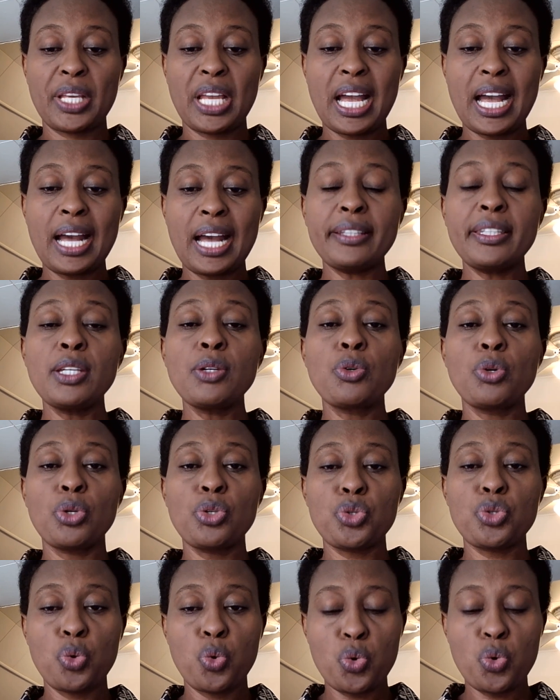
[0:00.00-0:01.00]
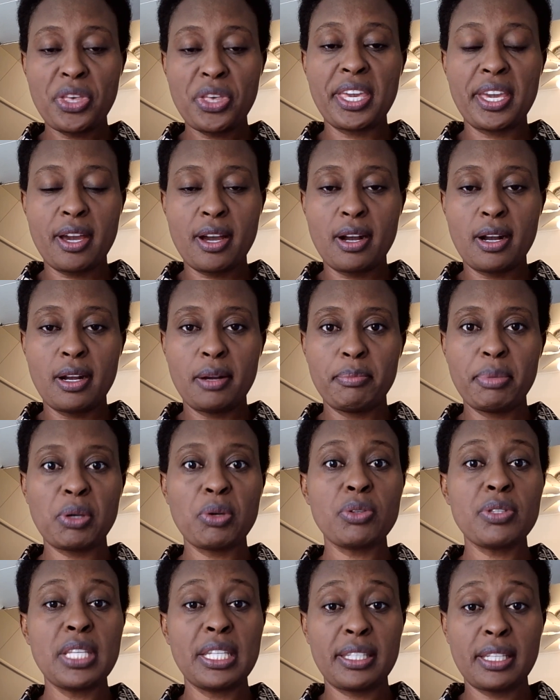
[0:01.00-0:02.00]
adding on to who they are,
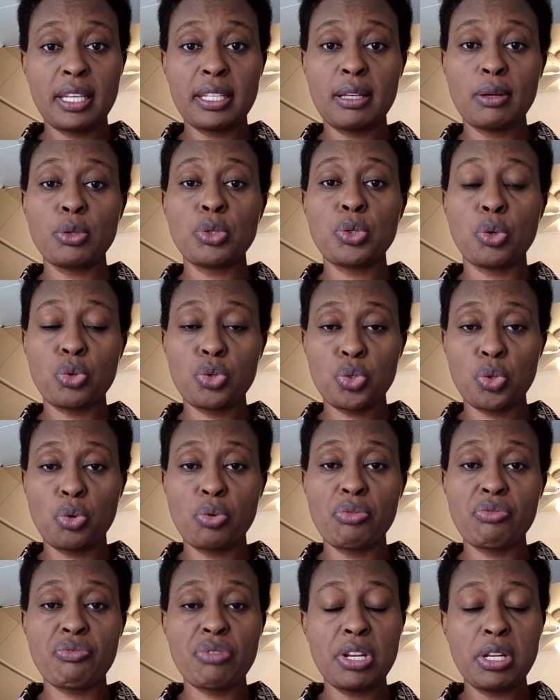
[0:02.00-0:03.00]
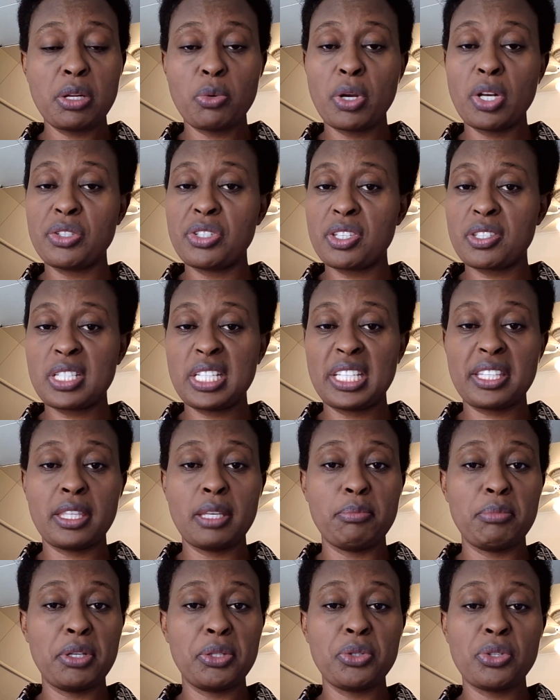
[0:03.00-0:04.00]
because they turn out also really well, just like the
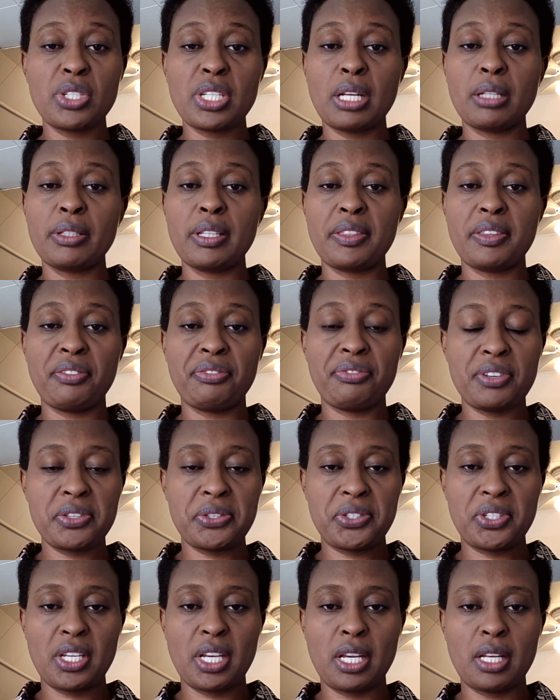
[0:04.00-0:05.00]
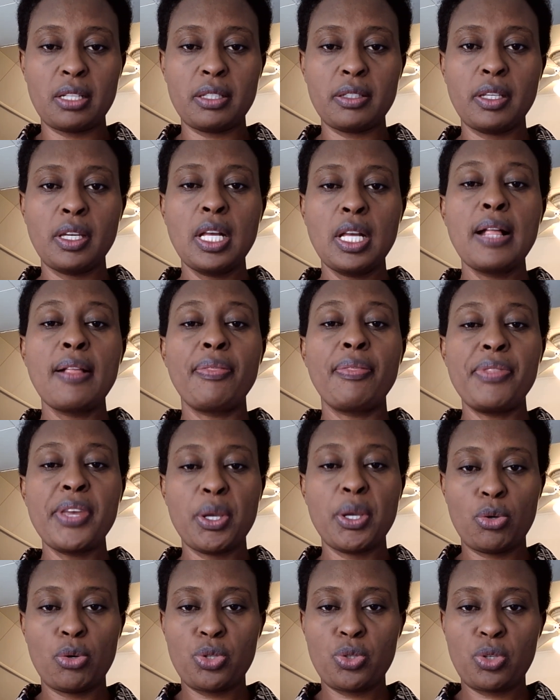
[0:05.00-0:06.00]
middle child and the first child, they
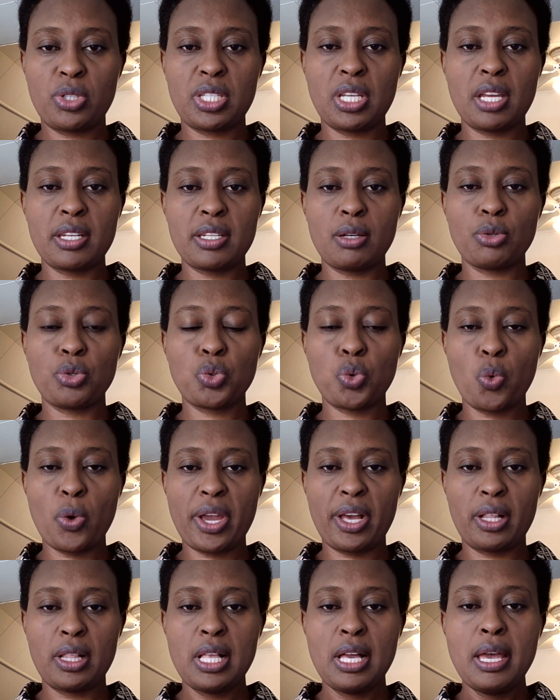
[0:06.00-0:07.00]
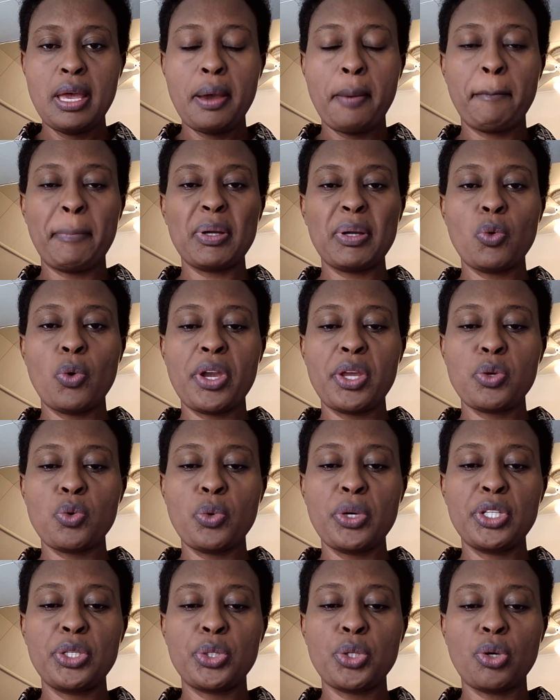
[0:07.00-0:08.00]
also turn out well. But when
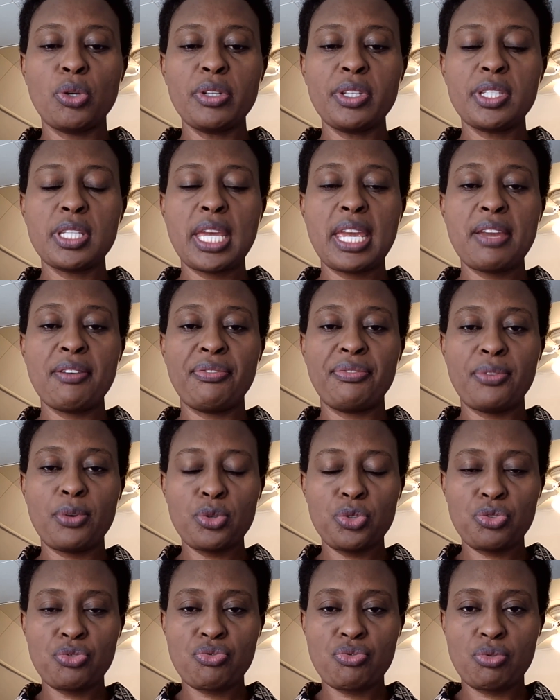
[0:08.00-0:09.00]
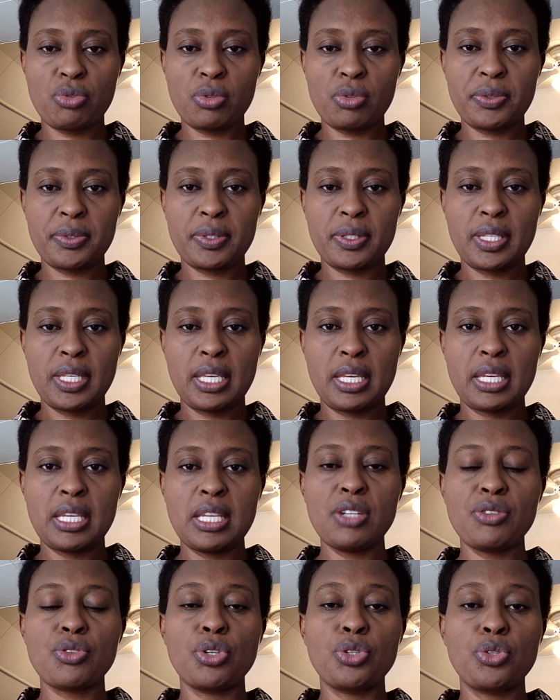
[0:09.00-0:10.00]
we don't enforce rules,
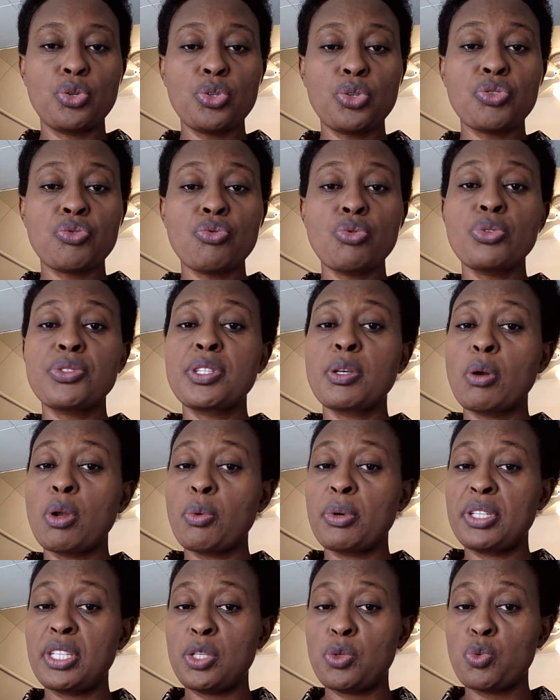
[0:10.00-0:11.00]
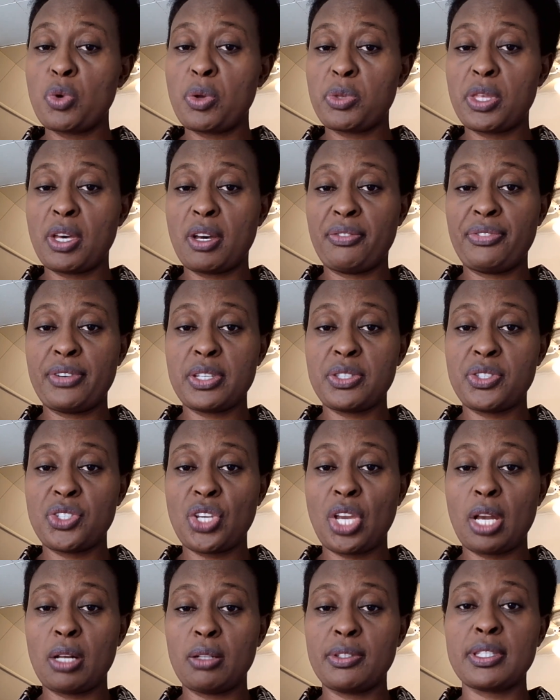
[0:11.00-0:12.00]
introduce rules the way we did with our first
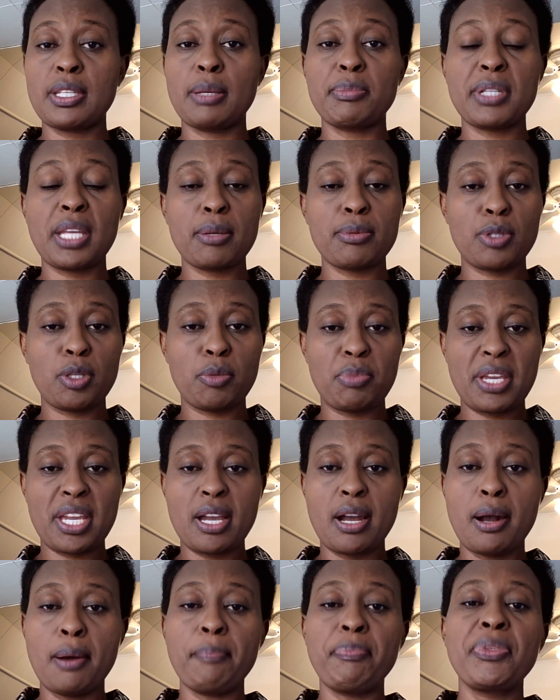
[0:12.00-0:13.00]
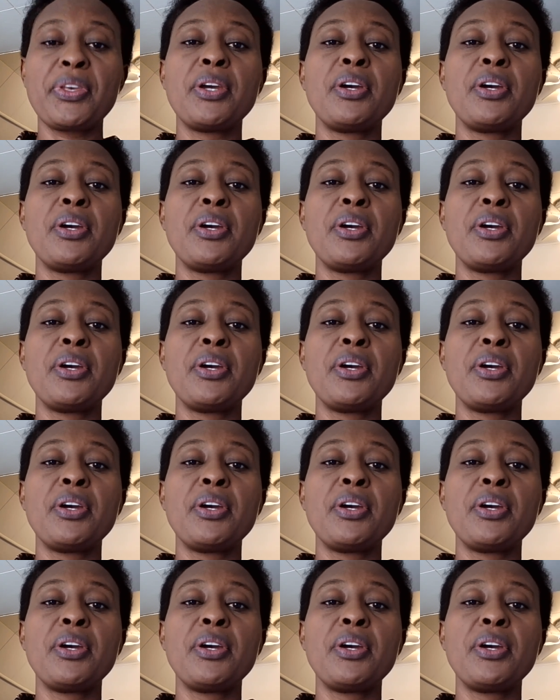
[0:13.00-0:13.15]
child, sometimes they become